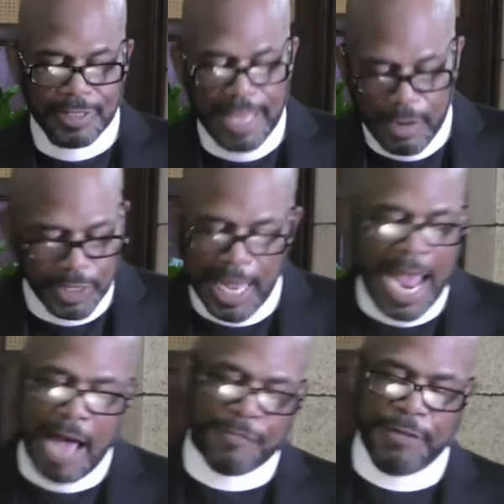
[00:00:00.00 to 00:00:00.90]
They were
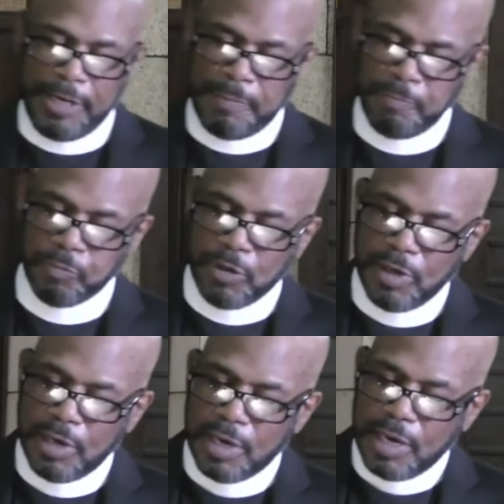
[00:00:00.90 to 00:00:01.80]
laughing.
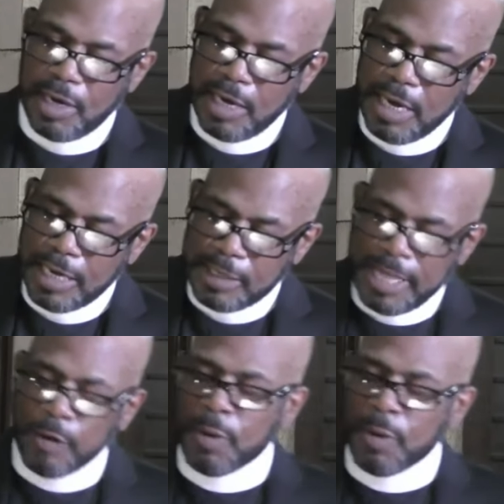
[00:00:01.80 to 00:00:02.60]
They